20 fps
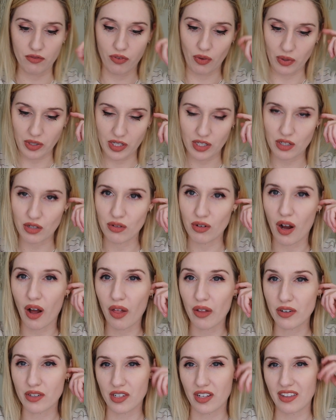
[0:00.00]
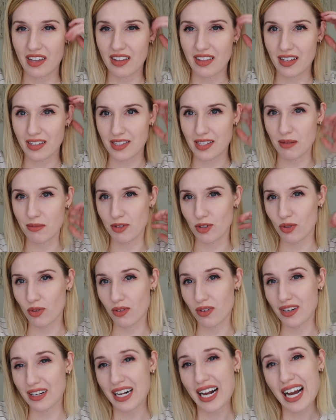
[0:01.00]
$42 on that. That seems
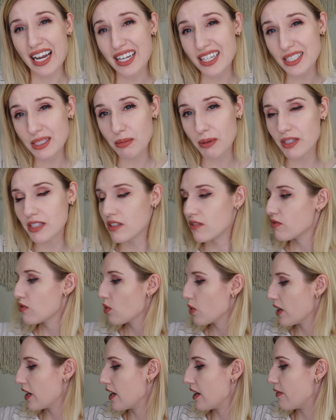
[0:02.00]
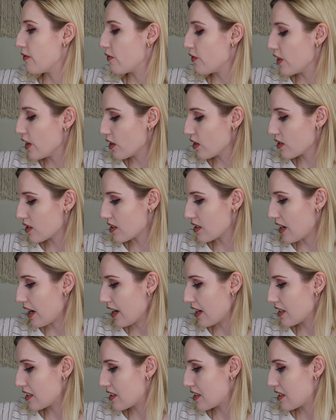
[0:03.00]
kind of expensive for it. It feels
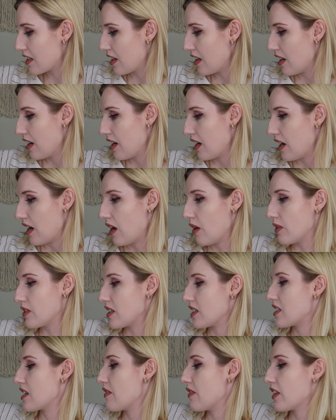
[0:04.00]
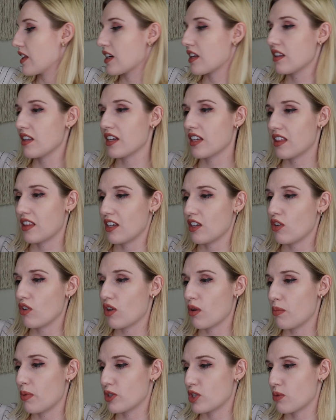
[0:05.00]
nice. Oh, it does have a thing you
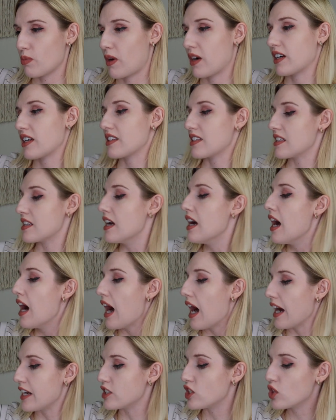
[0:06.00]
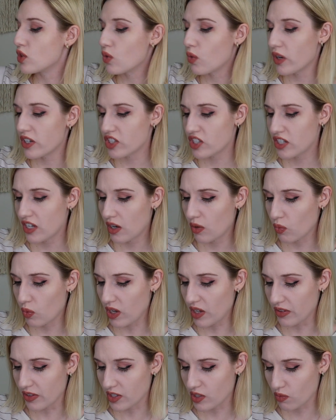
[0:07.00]
can put your pockets in. I do question how
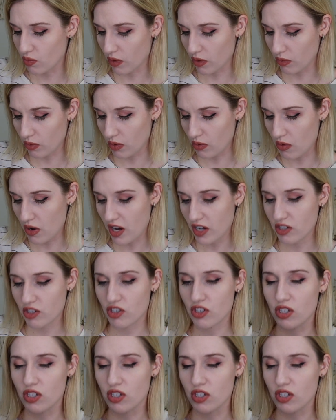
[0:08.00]
well this one will wash